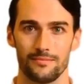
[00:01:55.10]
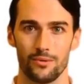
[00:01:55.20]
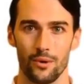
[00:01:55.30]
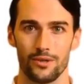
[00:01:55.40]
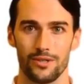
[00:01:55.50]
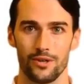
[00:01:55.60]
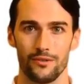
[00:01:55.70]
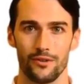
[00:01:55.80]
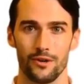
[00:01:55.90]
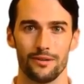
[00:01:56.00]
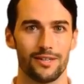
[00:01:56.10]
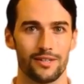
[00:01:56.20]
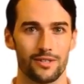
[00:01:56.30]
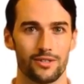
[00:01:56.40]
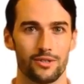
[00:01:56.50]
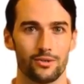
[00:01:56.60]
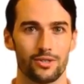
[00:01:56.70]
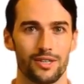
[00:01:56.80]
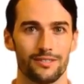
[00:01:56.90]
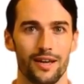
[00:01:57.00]
quality of raw materials
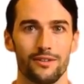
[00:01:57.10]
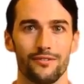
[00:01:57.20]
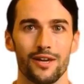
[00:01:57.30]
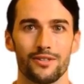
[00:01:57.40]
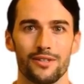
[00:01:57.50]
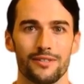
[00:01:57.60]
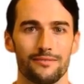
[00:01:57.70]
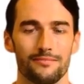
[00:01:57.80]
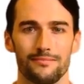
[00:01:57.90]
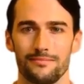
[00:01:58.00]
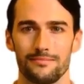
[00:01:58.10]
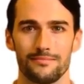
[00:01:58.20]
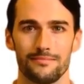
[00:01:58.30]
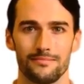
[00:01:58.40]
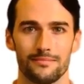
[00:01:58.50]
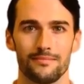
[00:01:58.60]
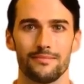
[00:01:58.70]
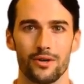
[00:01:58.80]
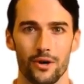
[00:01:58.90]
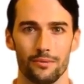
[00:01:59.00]
used in manufacturing.
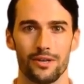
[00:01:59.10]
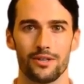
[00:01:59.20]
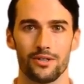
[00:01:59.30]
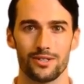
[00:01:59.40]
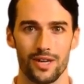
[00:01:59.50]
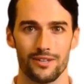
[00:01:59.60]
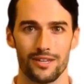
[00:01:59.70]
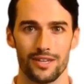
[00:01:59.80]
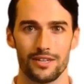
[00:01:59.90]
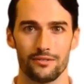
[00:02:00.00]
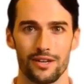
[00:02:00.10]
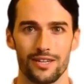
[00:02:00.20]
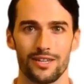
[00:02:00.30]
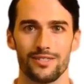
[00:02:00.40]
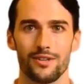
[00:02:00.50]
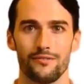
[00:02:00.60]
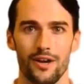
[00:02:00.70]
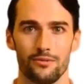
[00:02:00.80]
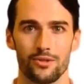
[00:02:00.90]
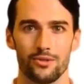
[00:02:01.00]
Raw materials are the key ingredients of
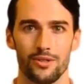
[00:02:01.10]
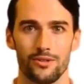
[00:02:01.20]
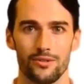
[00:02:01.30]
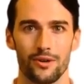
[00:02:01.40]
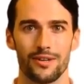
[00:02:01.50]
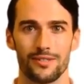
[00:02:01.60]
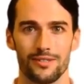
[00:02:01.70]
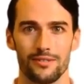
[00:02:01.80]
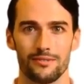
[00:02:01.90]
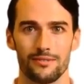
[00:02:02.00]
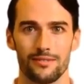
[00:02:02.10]
pharmaceutical products,